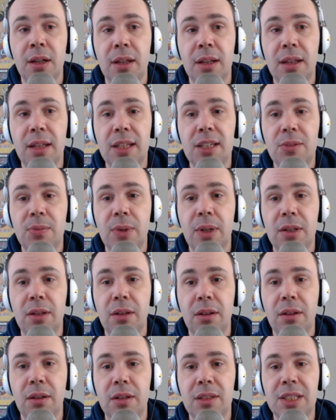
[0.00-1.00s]
This
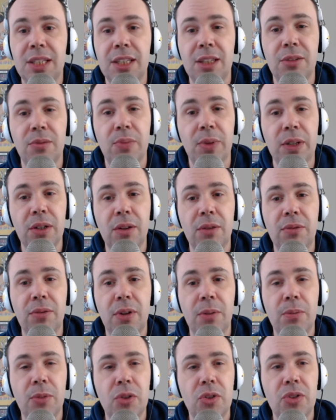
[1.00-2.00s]
one is a 3-of,
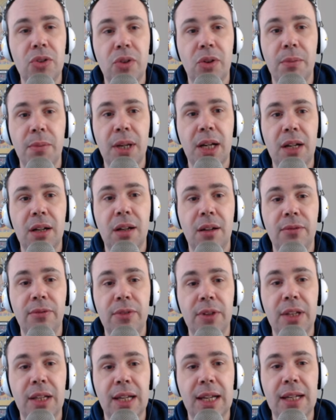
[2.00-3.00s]
I'm not sure about. I
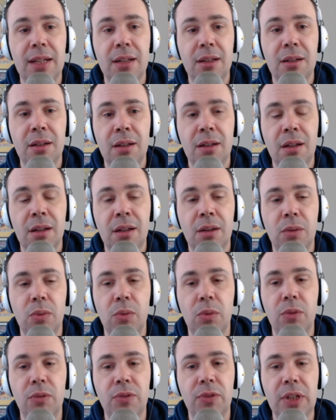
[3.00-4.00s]
feel like
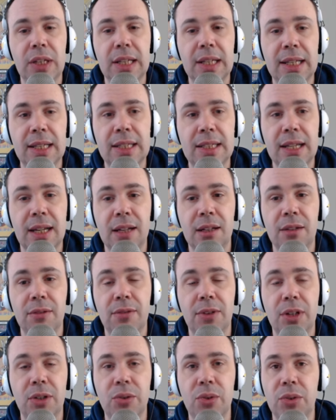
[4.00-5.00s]
Wolf is
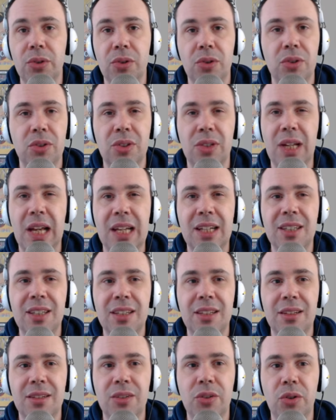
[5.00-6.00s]
undervalued or
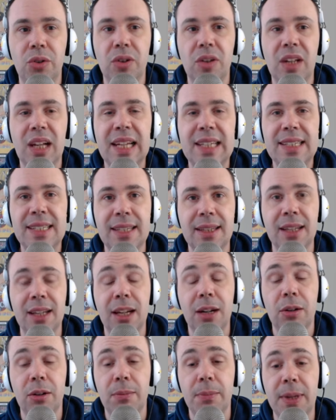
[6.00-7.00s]
underutilized in the
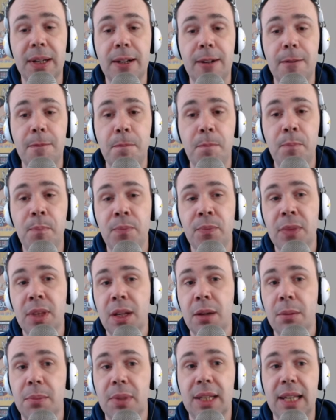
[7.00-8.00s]
current meta,
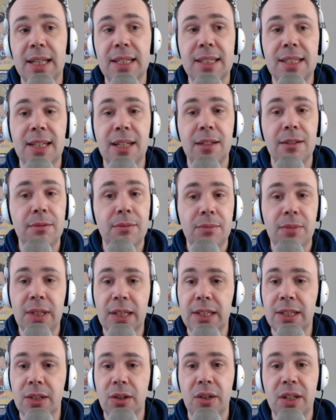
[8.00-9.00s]
but that said,
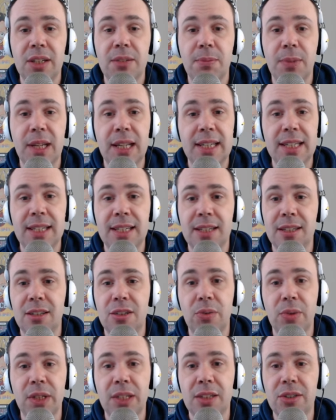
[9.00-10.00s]
he's got his place, he's
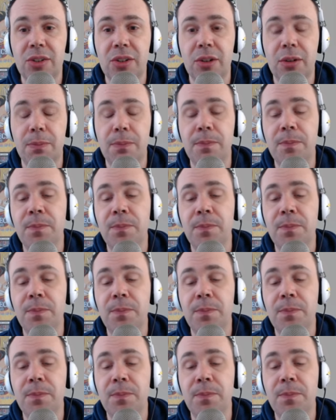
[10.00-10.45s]
doing his job.